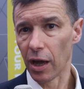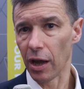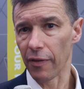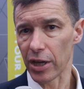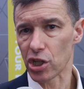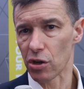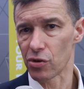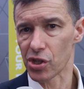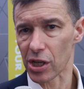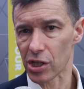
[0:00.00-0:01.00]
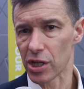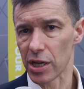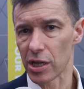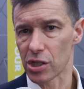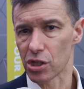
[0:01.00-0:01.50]
They chose 6
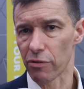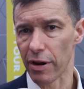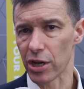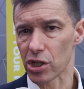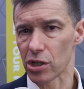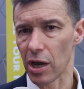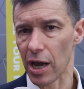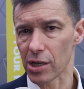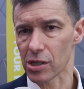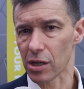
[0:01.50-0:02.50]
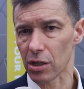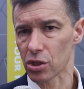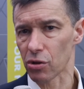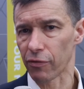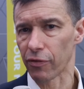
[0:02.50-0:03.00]
years duration as the
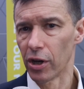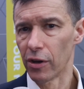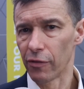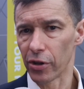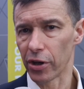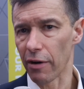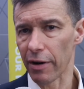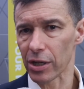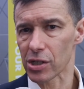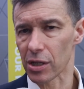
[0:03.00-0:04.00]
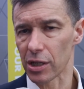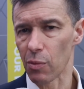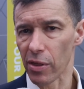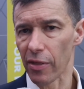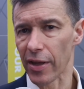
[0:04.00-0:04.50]
cutoff for the DiRECT study.
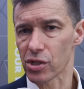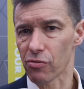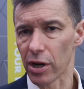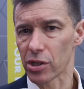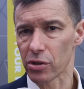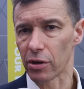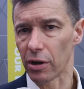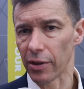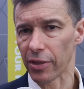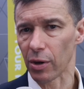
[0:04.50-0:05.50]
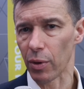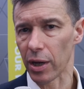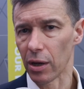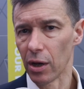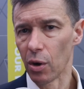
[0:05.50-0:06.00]
Whether that's right or not, I think
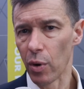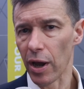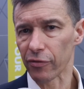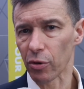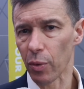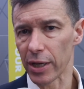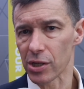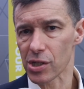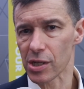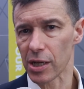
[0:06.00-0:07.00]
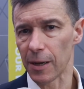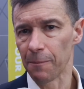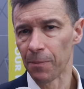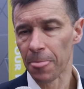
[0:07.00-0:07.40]
we have to wait and see.